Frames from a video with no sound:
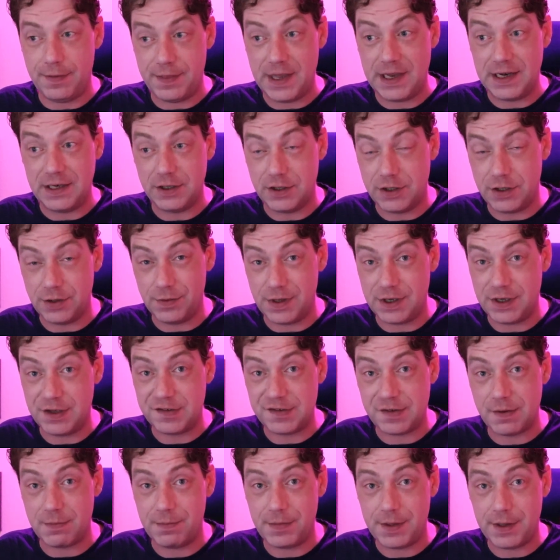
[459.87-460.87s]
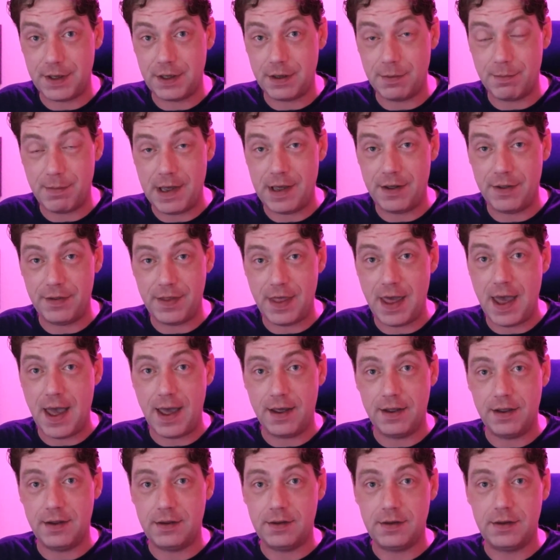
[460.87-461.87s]
then doing something about that.
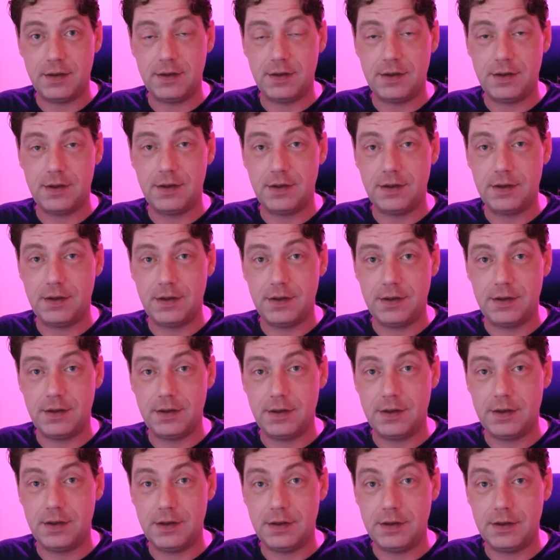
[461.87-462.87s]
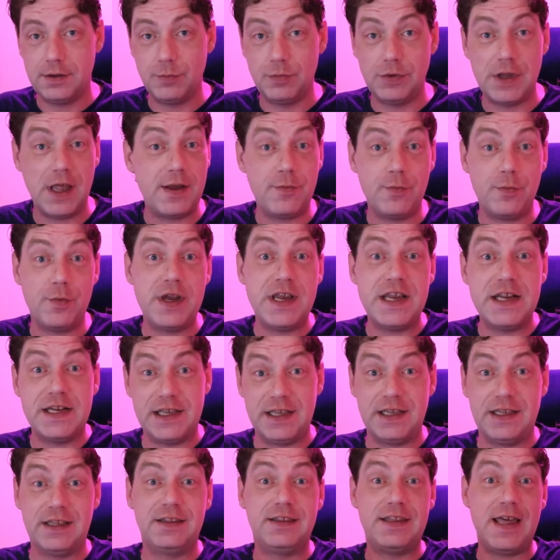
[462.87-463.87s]
Like
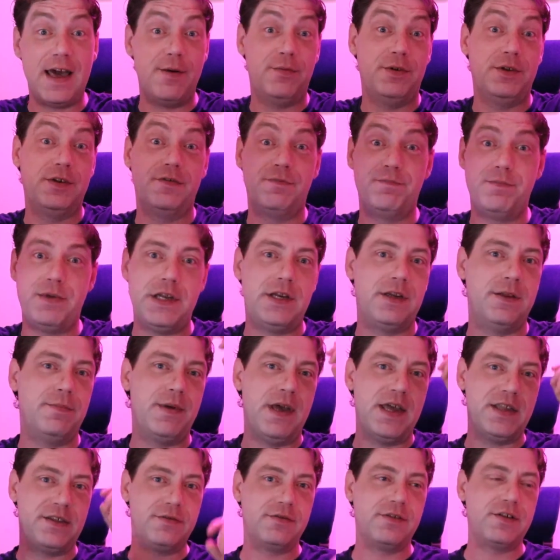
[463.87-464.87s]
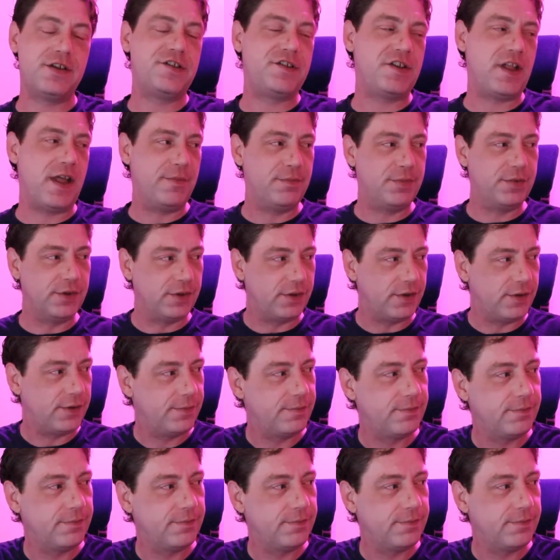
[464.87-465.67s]
weeding, that would have been a better example.